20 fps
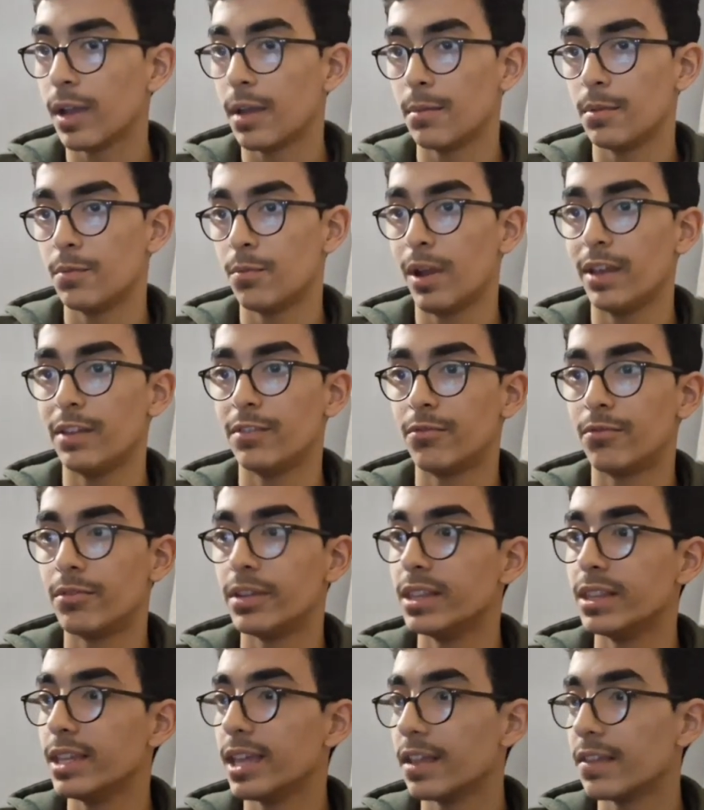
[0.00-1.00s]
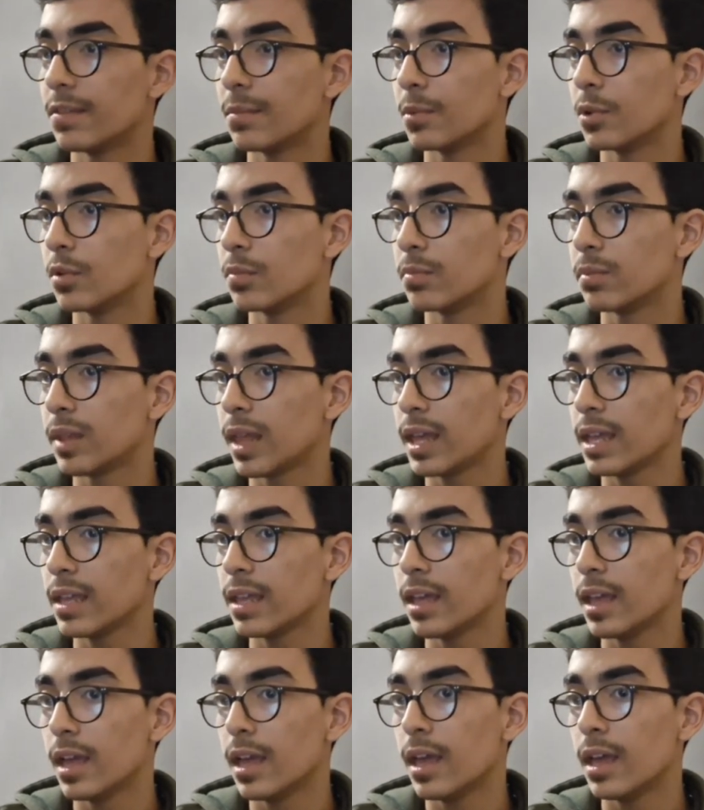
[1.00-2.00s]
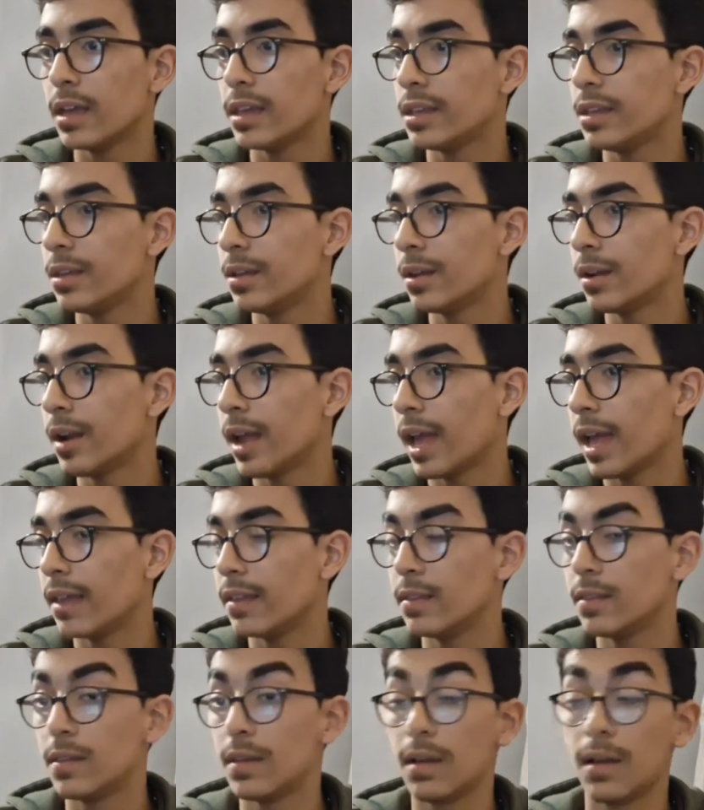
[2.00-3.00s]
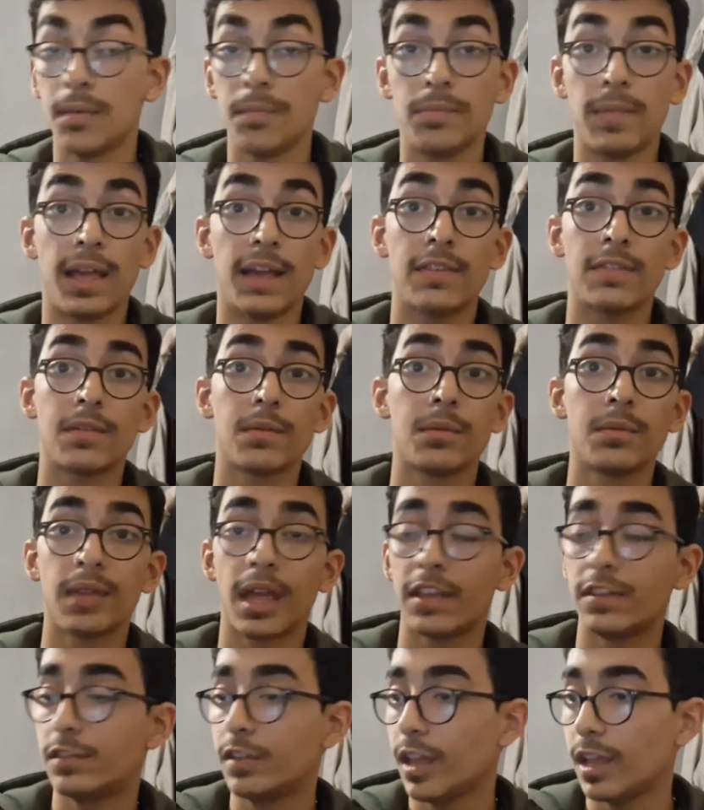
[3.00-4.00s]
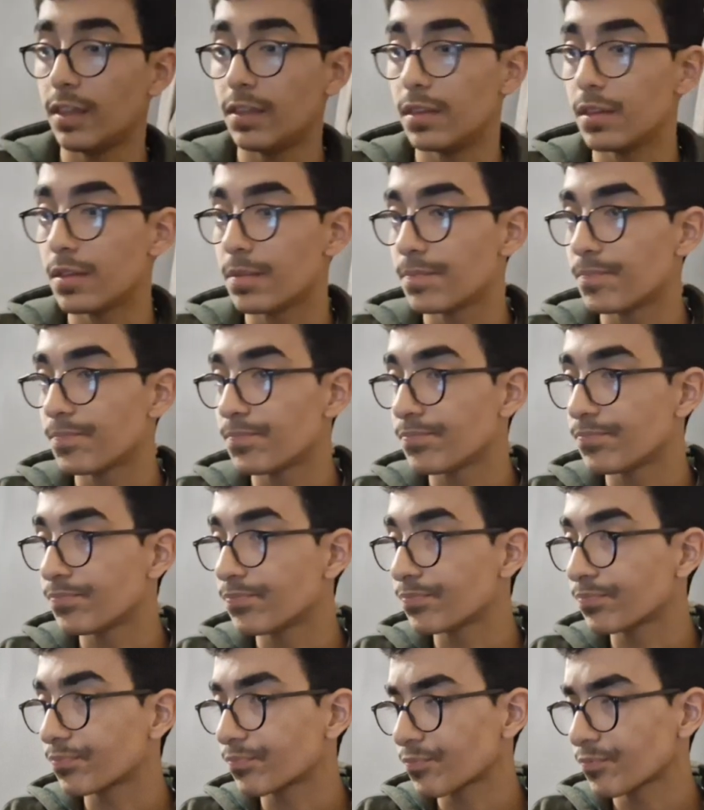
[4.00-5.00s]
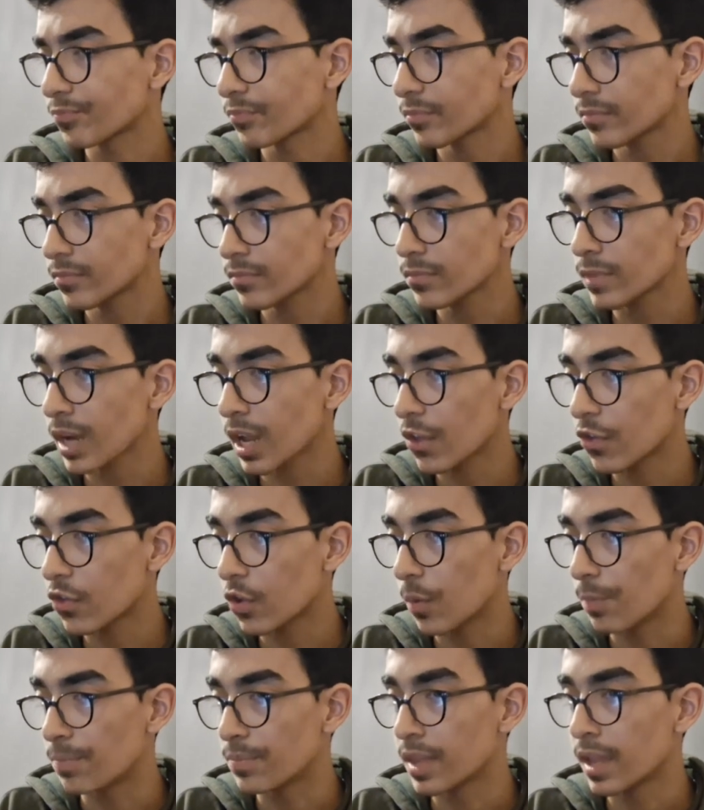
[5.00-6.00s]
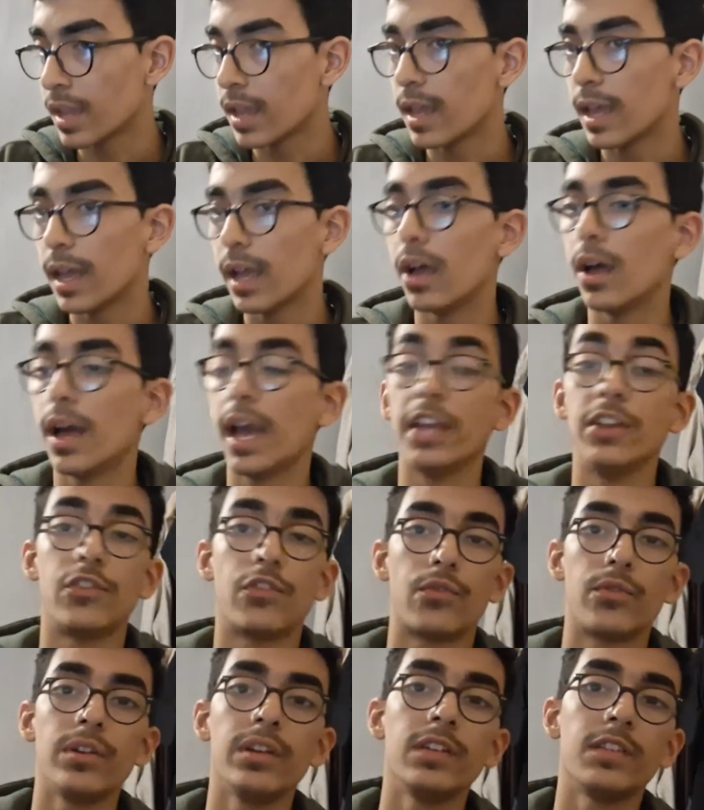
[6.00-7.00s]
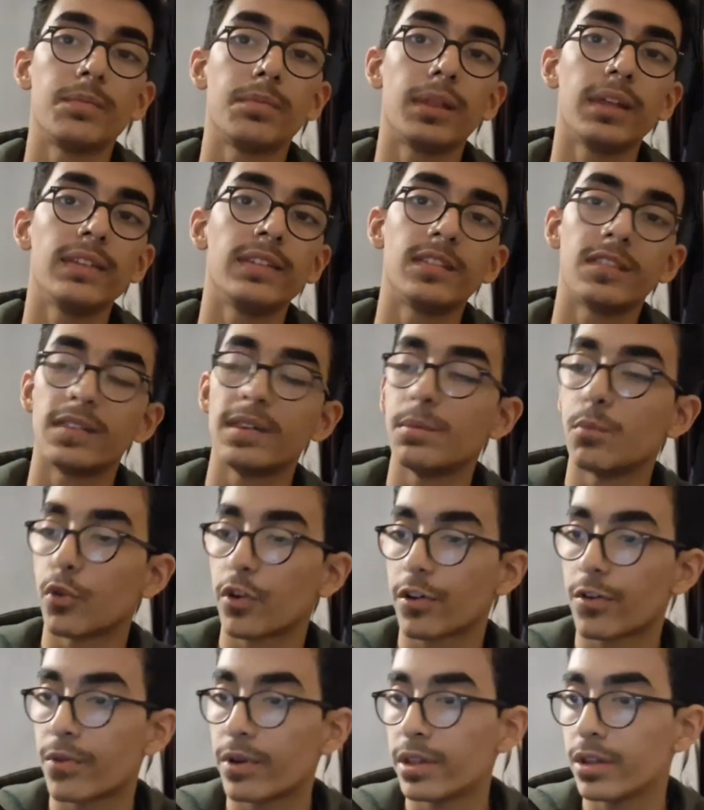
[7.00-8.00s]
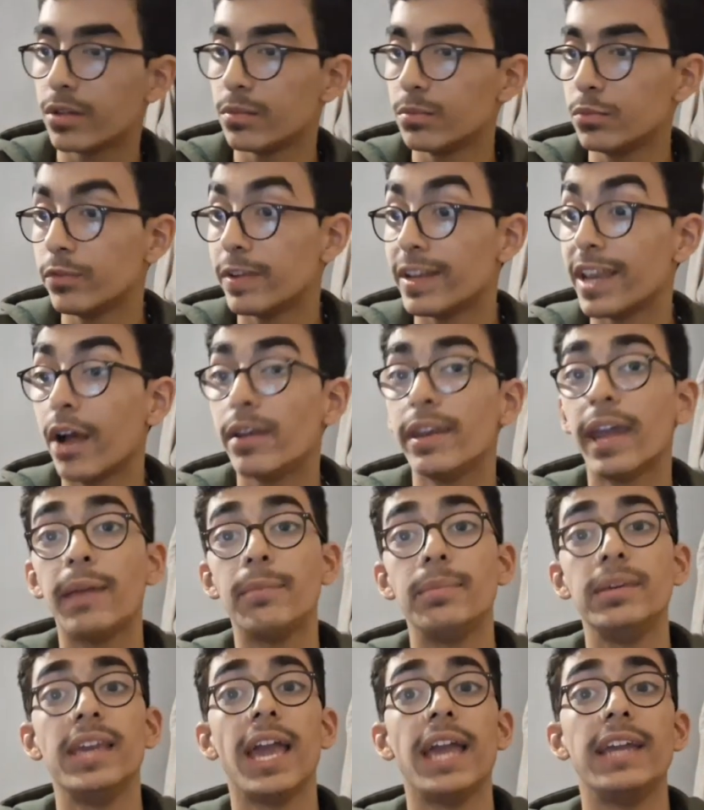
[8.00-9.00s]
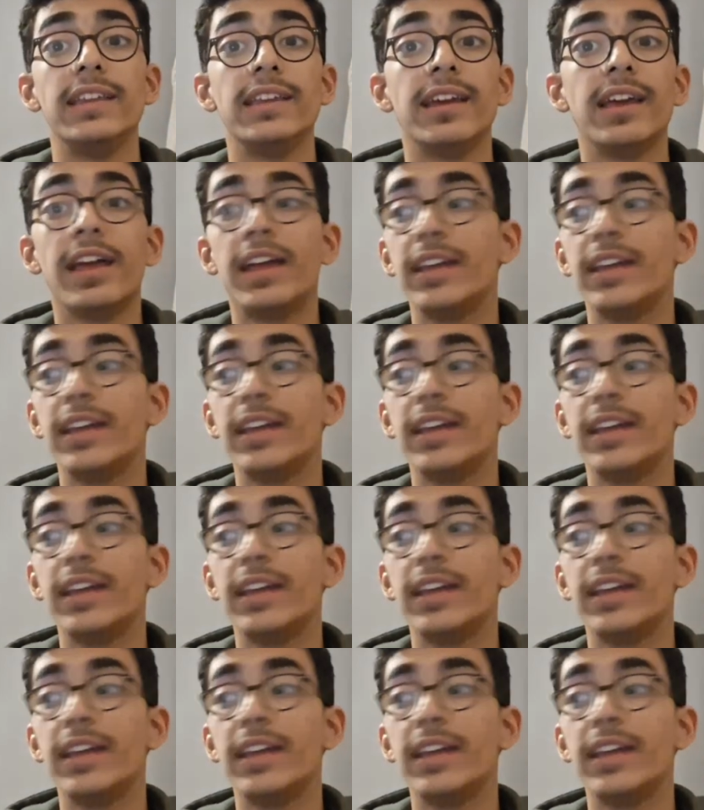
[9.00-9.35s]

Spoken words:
I mean, white really gets some good play here and has some nice chances. So h3 is played. This is a more critical move, and now knight b8.